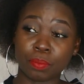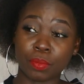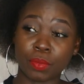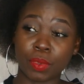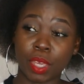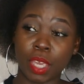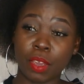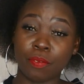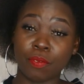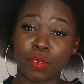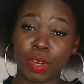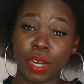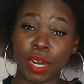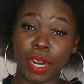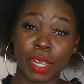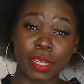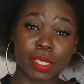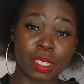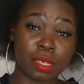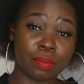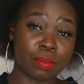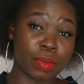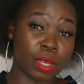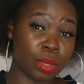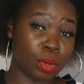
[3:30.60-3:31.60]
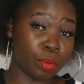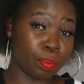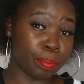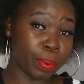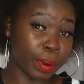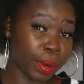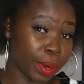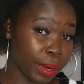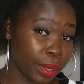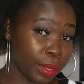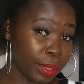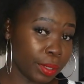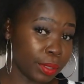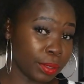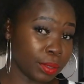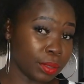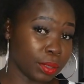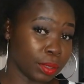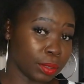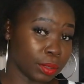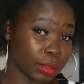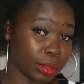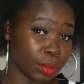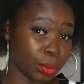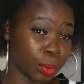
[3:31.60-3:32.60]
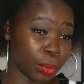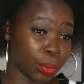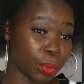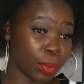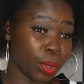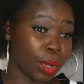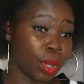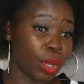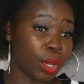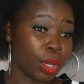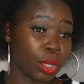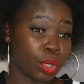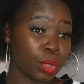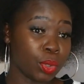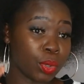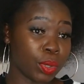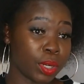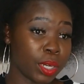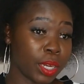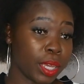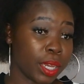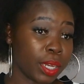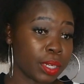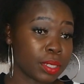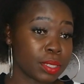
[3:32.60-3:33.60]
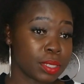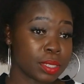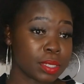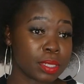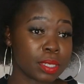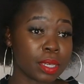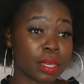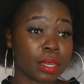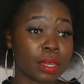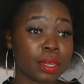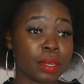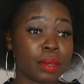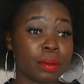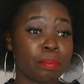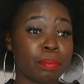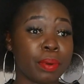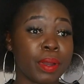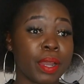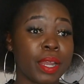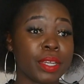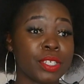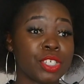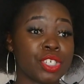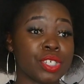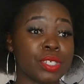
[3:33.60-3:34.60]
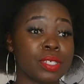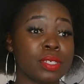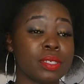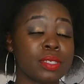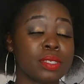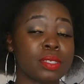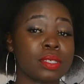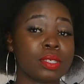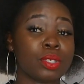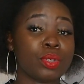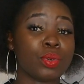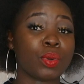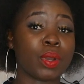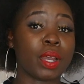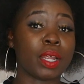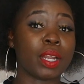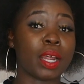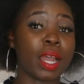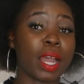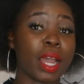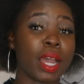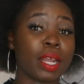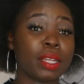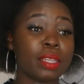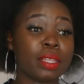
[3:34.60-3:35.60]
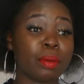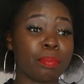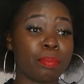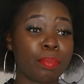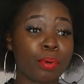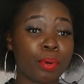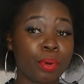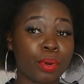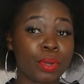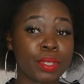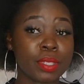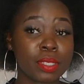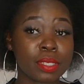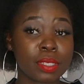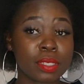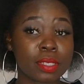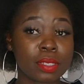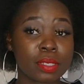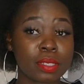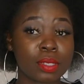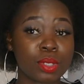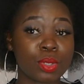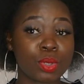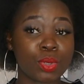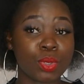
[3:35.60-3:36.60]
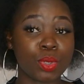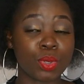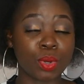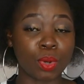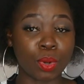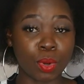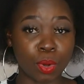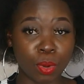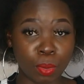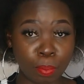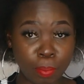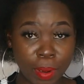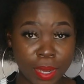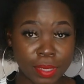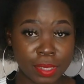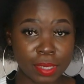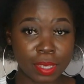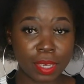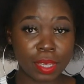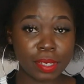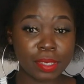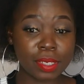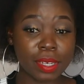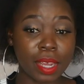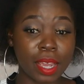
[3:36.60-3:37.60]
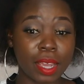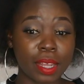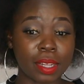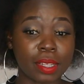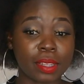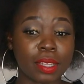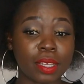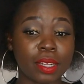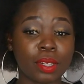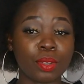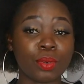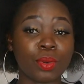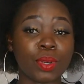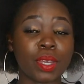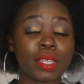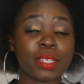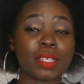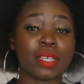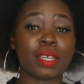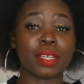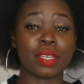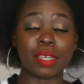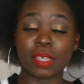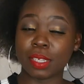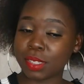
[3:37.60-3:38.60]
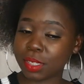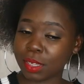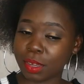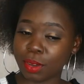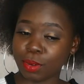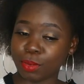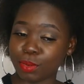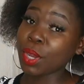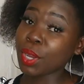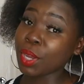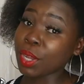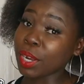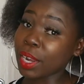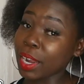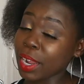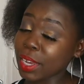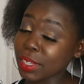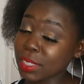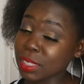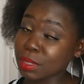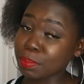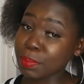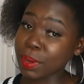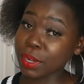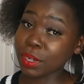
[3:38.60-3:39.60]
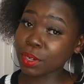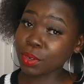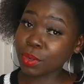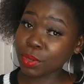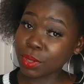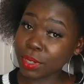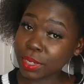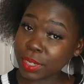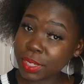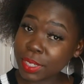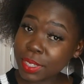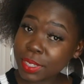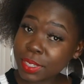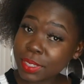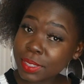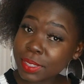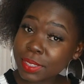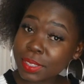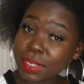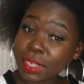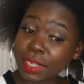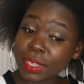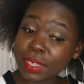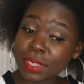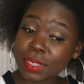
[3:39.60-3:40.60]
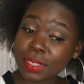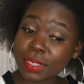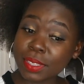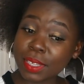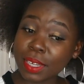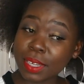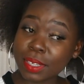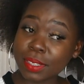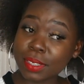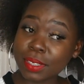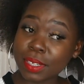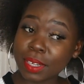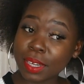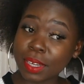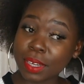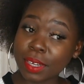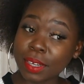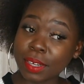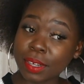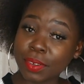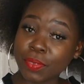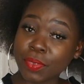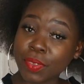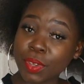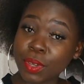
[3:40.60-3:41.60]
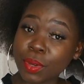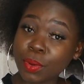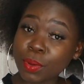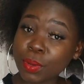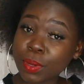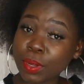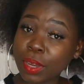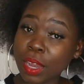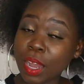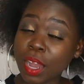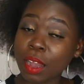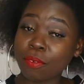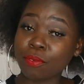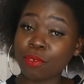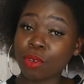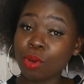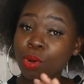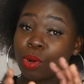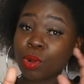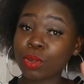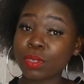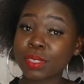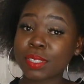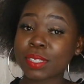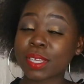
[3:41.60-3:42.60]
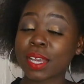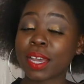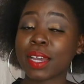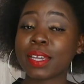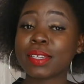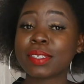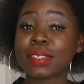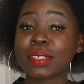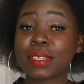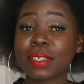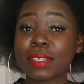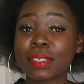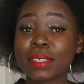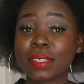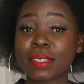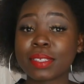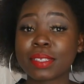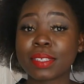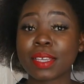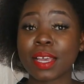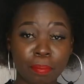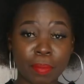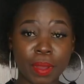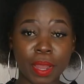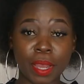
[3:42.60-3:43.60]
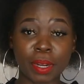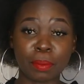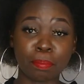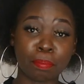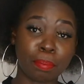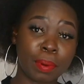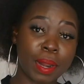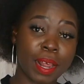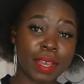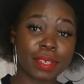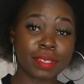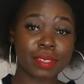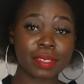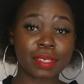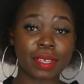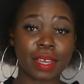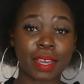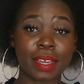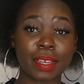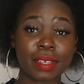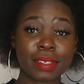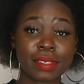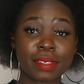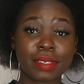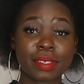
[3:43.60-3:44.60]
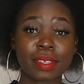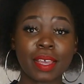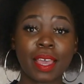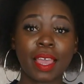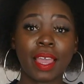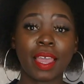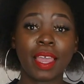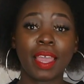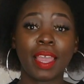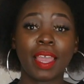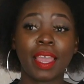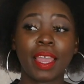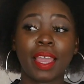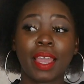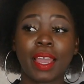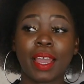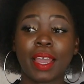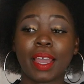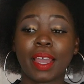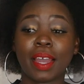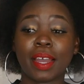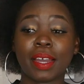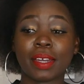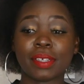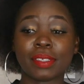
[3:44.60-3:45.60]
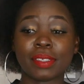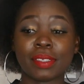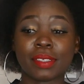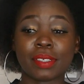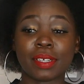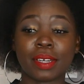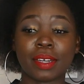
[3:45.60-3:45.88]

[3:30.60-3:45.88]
every item that you buy. So your next purchase, you can add the points to your basket, and then you get a discount. Last but not least is that they all have all sizes and plus size, and